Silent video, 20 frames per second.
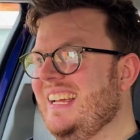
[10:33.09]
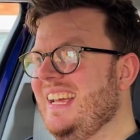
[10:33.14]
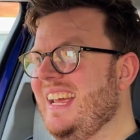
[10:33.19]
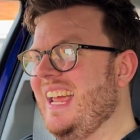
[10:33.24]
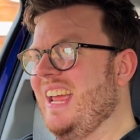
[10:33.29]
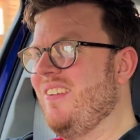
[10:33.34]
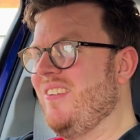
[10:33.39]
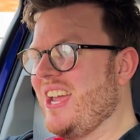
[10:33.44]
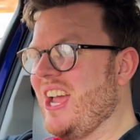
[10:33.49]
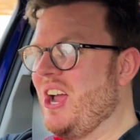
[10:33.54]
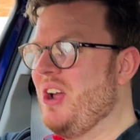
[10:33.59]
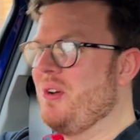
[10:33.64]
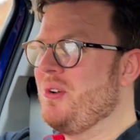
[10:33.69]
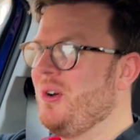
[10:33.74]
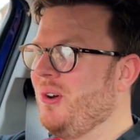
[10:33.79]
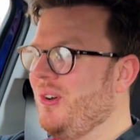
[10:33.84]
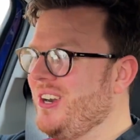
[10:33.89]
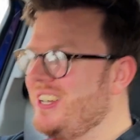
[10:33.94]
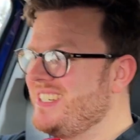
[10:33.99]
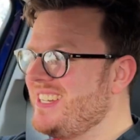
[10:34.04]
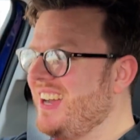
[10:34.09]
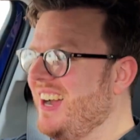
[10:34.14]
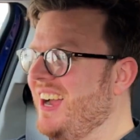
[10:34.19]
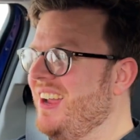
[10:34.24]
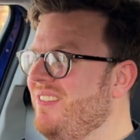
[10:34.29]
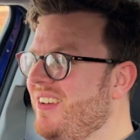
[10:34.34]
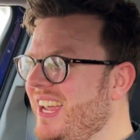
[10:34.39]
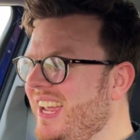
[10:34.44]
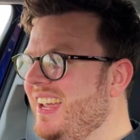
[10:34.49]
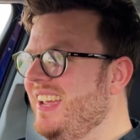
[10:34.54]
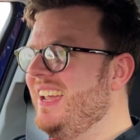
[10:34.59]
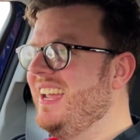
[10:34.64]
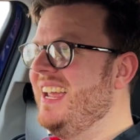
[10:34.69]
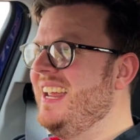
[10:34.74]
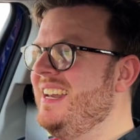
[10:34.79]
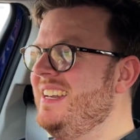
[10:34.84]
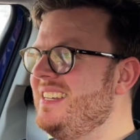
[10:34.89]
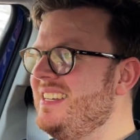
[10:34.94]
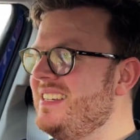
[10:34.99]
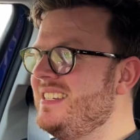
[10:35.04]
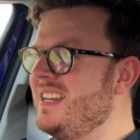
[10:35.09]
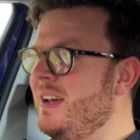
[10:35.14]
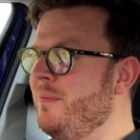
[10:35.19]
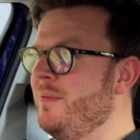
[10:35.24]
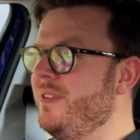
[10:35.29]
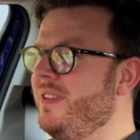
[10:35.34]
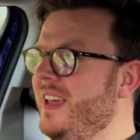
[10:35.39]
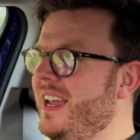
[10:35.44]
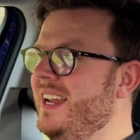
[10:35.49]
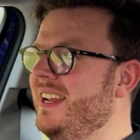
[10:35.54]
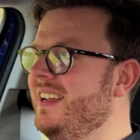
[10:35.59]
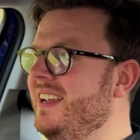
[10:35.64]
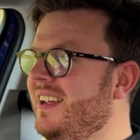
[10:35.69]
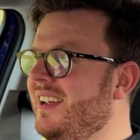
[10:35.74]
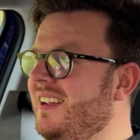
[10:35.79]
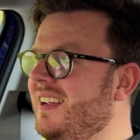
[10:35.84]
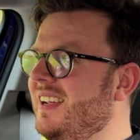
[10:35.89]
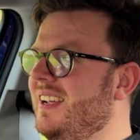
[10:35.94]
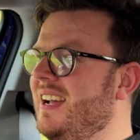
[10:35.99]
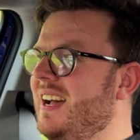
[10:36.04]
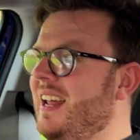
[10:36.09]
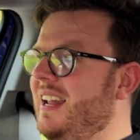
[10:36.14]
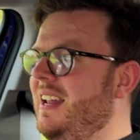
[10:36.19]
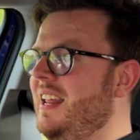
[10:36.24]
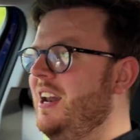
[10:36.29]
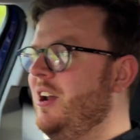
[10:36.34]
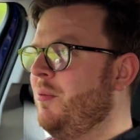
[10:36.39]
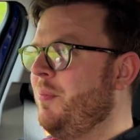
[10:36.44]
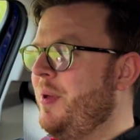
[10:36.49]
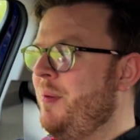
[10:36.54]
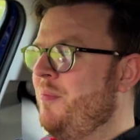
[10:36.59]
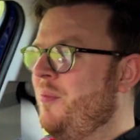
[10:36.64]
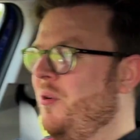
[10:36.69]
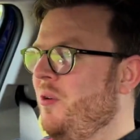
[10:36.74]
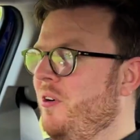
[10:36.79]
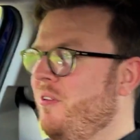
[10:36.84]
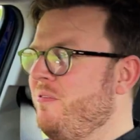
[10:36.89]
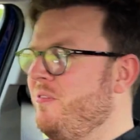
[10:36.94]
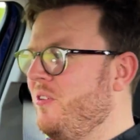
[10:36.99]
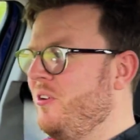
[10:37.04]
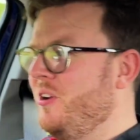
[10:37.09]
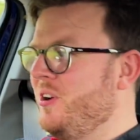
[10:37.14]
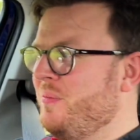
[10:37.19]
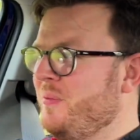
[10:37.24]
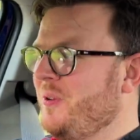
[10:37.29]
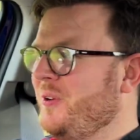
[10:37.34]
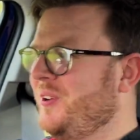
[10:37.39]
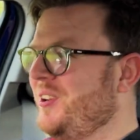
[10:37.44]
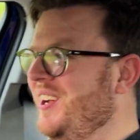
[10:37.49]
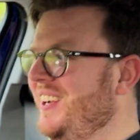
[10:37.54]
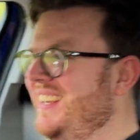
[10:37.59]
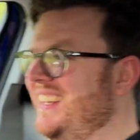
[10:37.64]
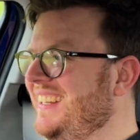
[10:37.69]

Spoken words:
Here we go, corner time into something a little bit more affordable.